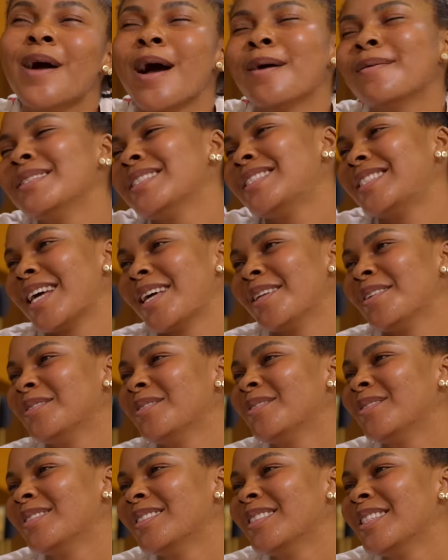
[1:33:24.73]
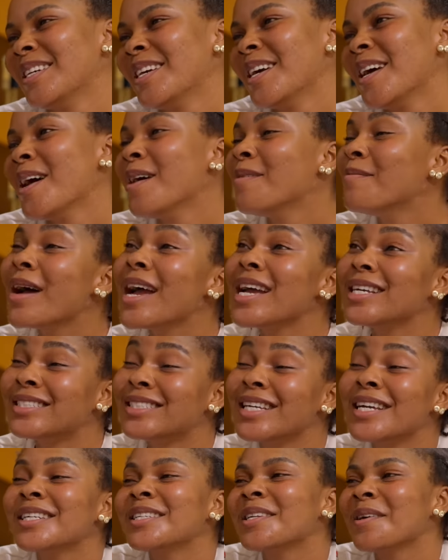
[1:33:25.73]
barbing saloon, oh, might really?
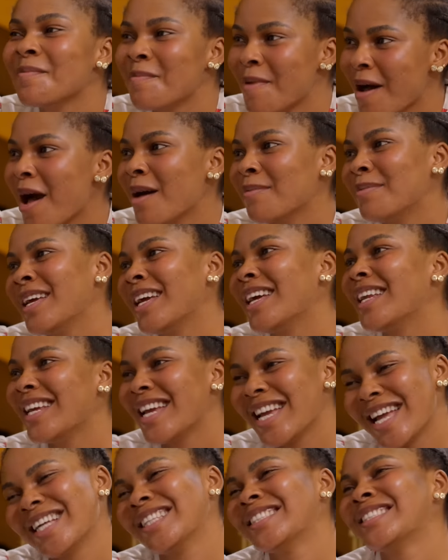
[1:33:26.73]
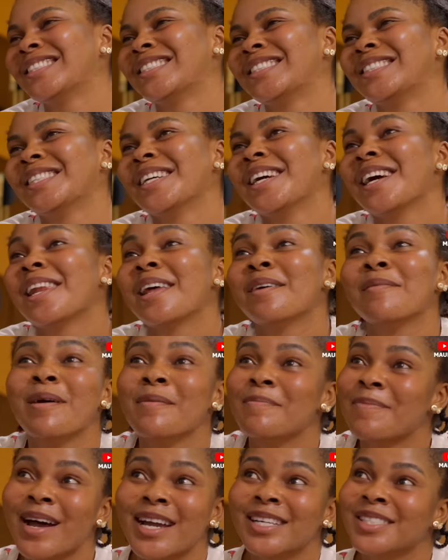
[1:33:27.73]
Take the barber, yes. Now
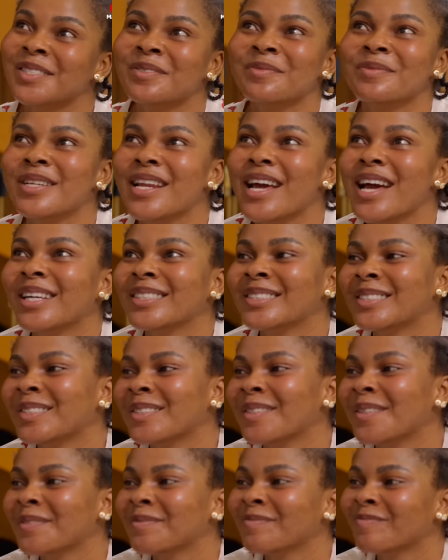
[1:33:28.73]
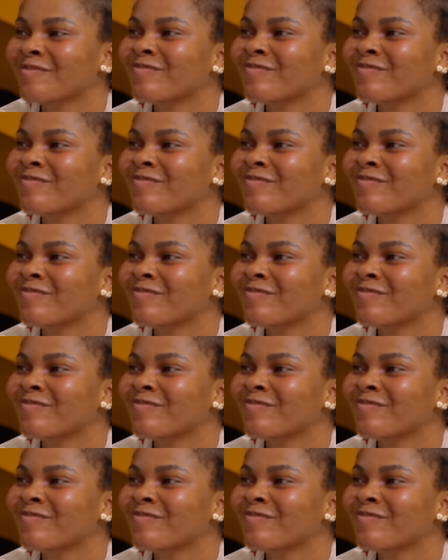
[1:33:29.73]
my passion be that too.